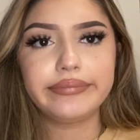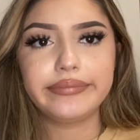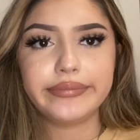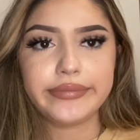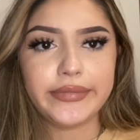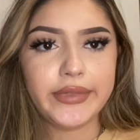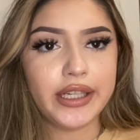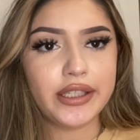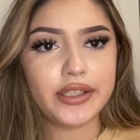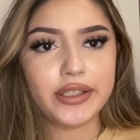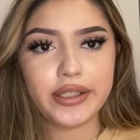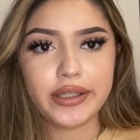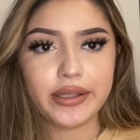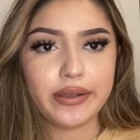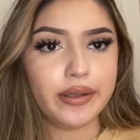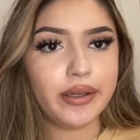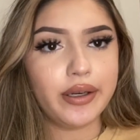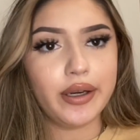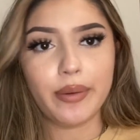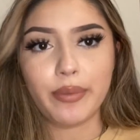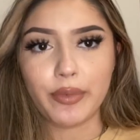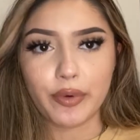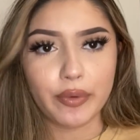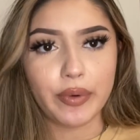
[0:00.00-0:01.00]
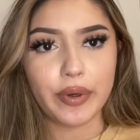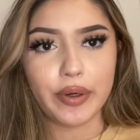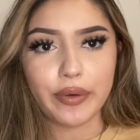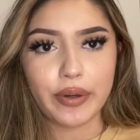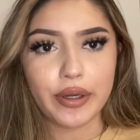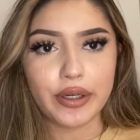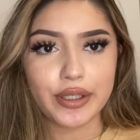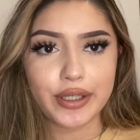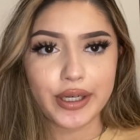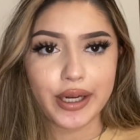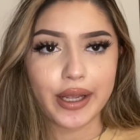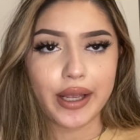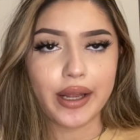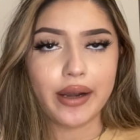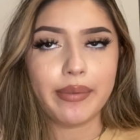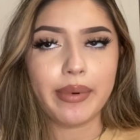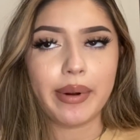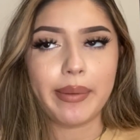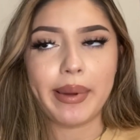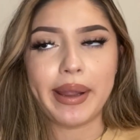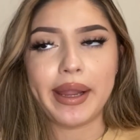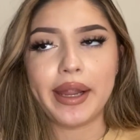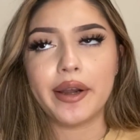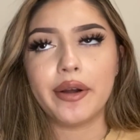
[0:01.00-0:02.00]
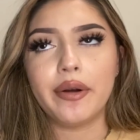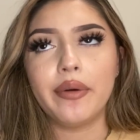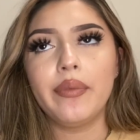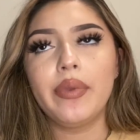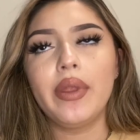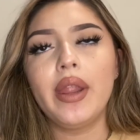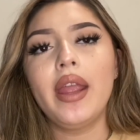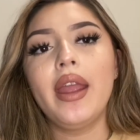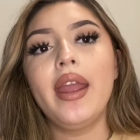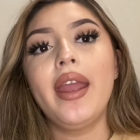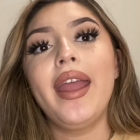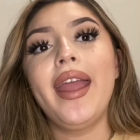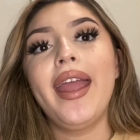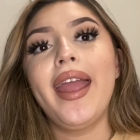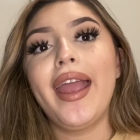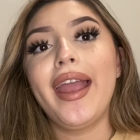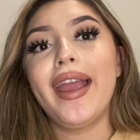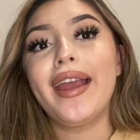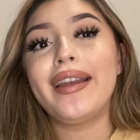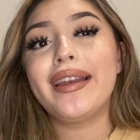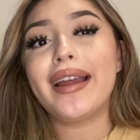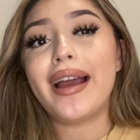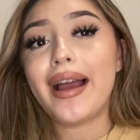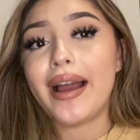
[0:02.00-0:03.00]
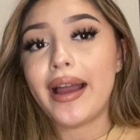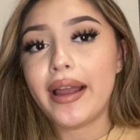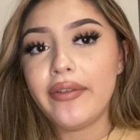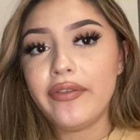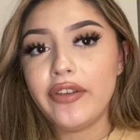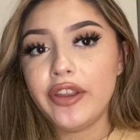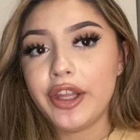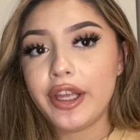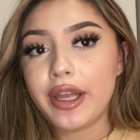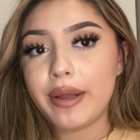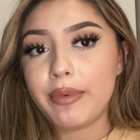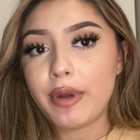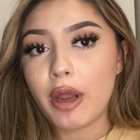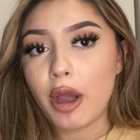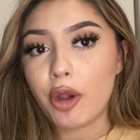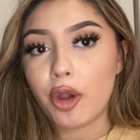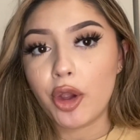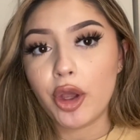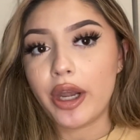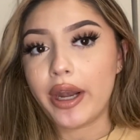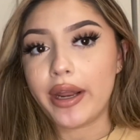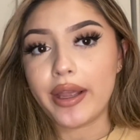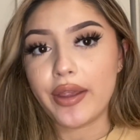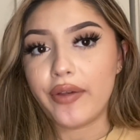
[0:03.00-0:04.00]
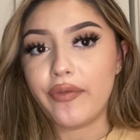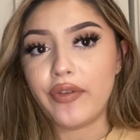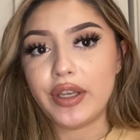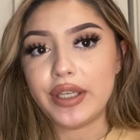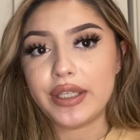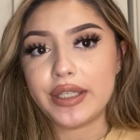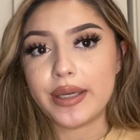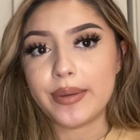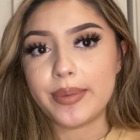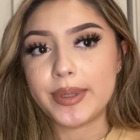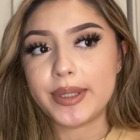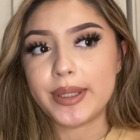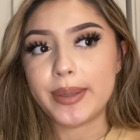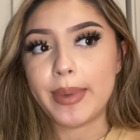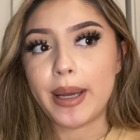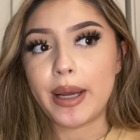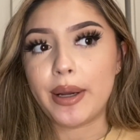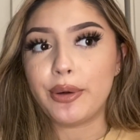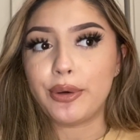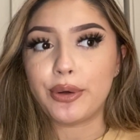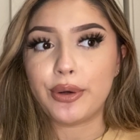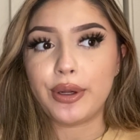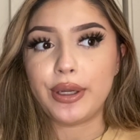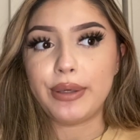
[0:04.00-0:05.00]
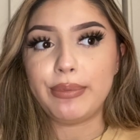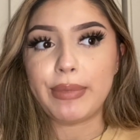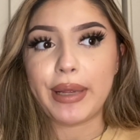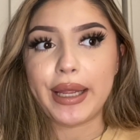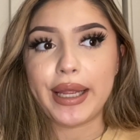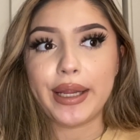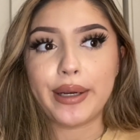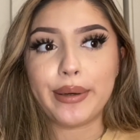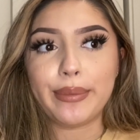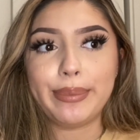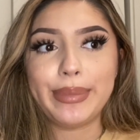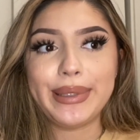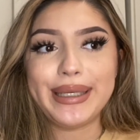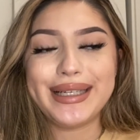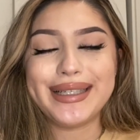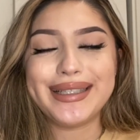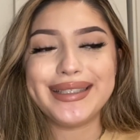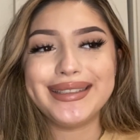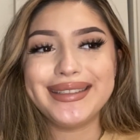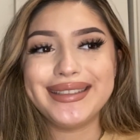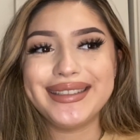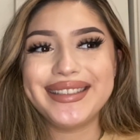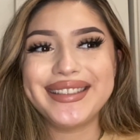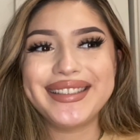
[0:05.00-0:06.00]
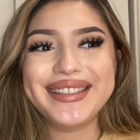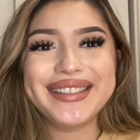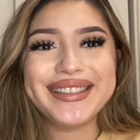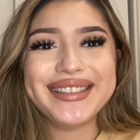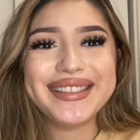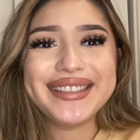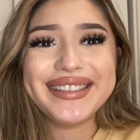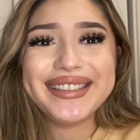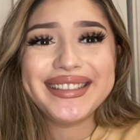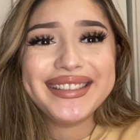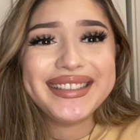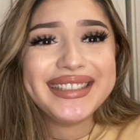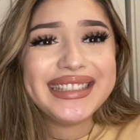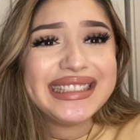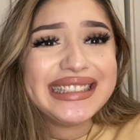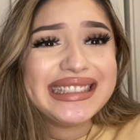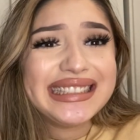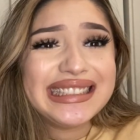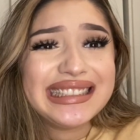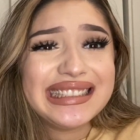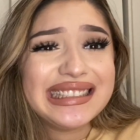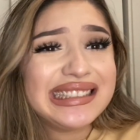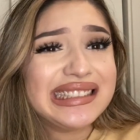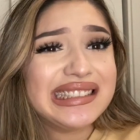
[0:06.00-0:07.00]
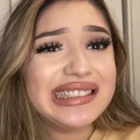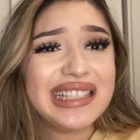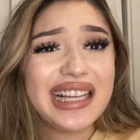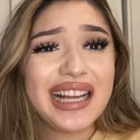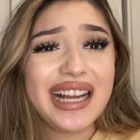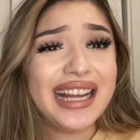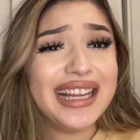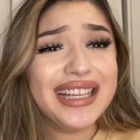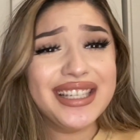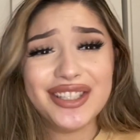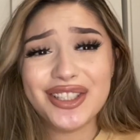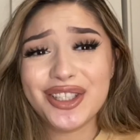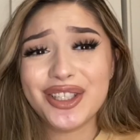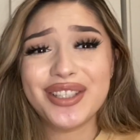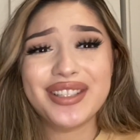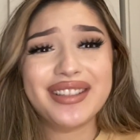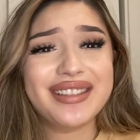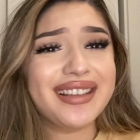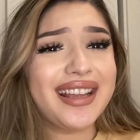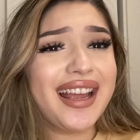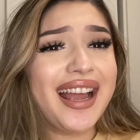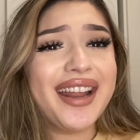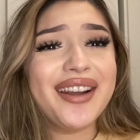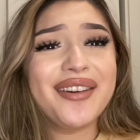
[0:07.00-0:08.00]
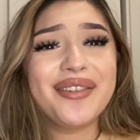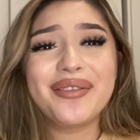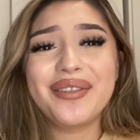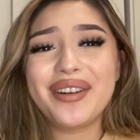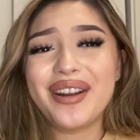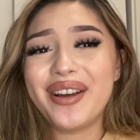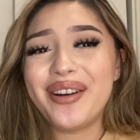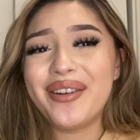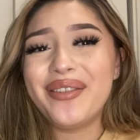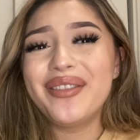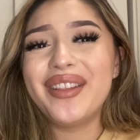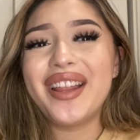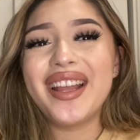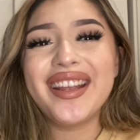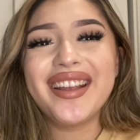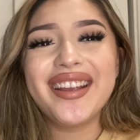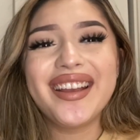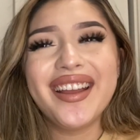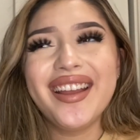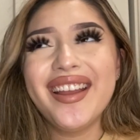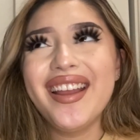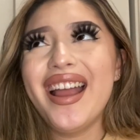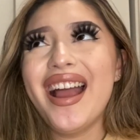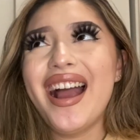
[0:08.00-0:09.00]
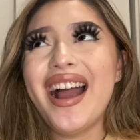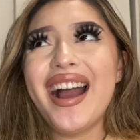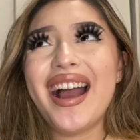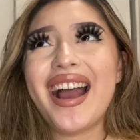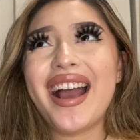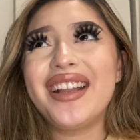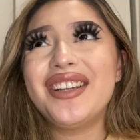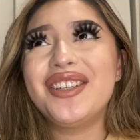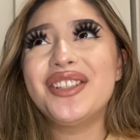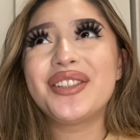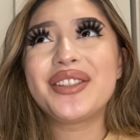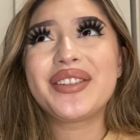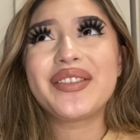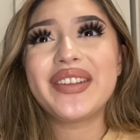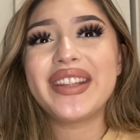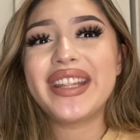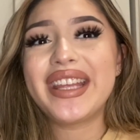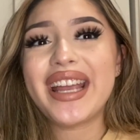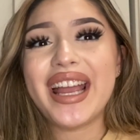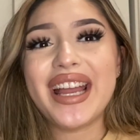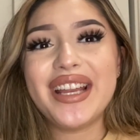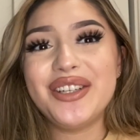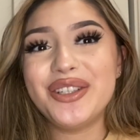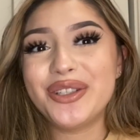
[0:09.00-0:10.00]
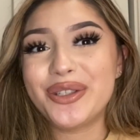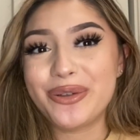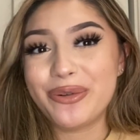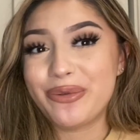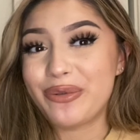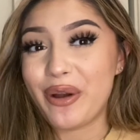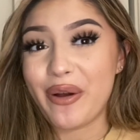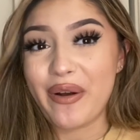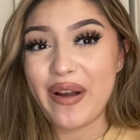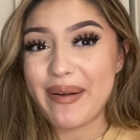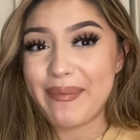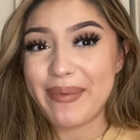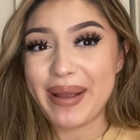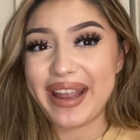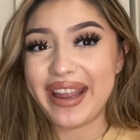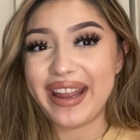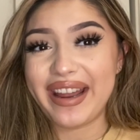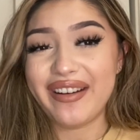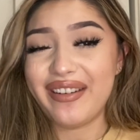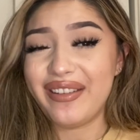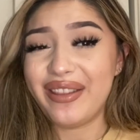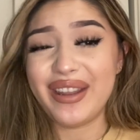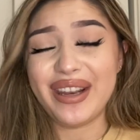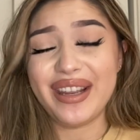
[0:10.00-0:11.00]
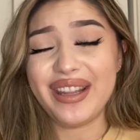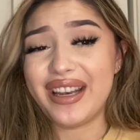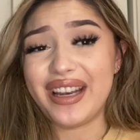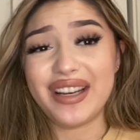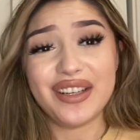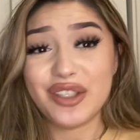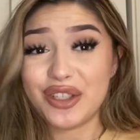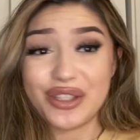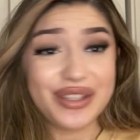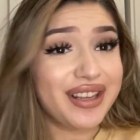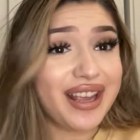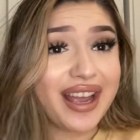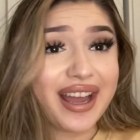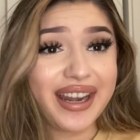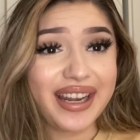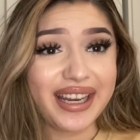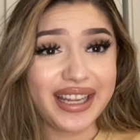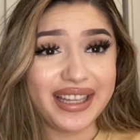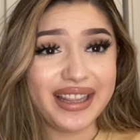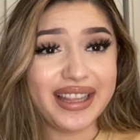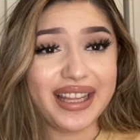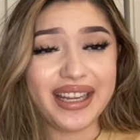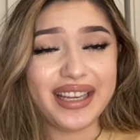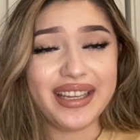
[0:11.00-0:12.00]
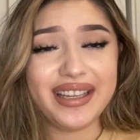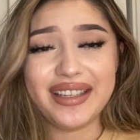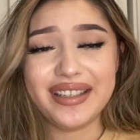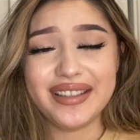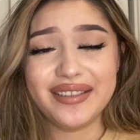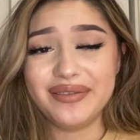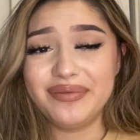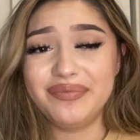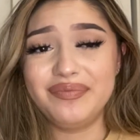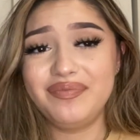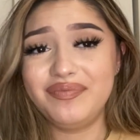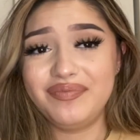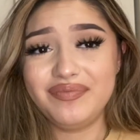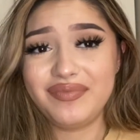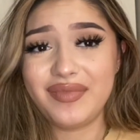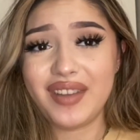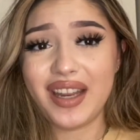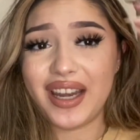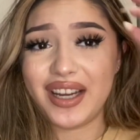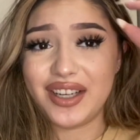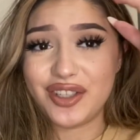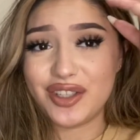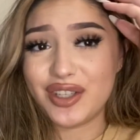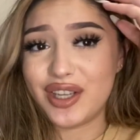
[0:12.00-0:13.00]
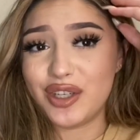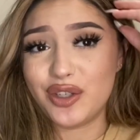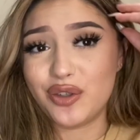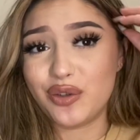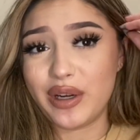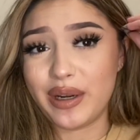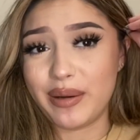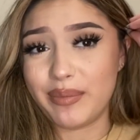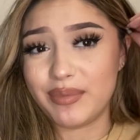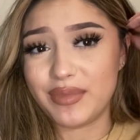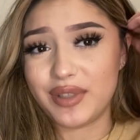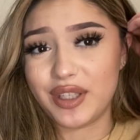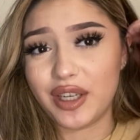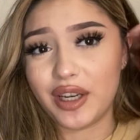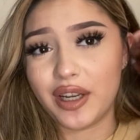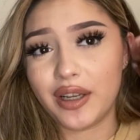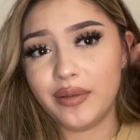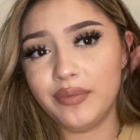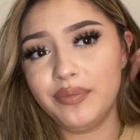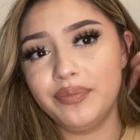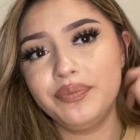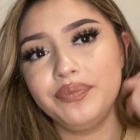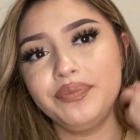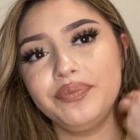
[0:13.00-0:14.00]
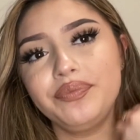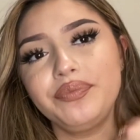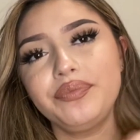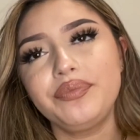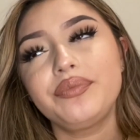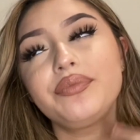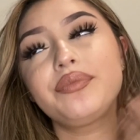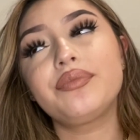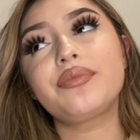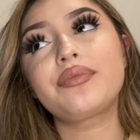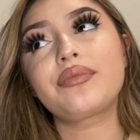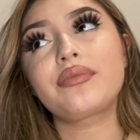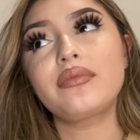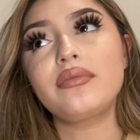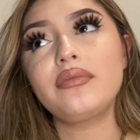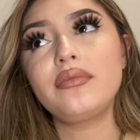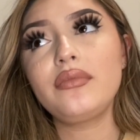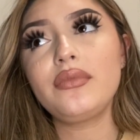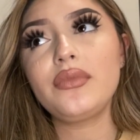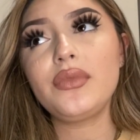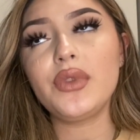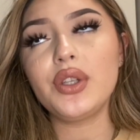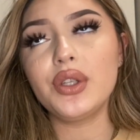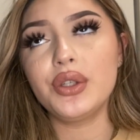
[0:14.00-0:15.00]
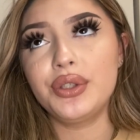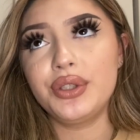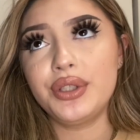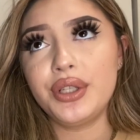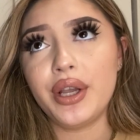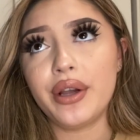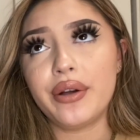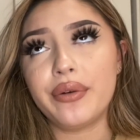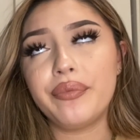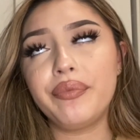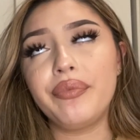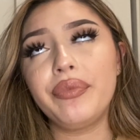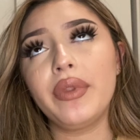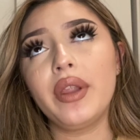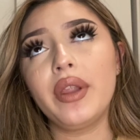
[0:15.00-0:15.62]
That's the number one question I get about my hair. And I feel like I'm not good at giving tips about growing my hair because it's just, I don't know, like, I just feel like I just grow out my hair and then I just cut it, like, and I just get trims, you know? So,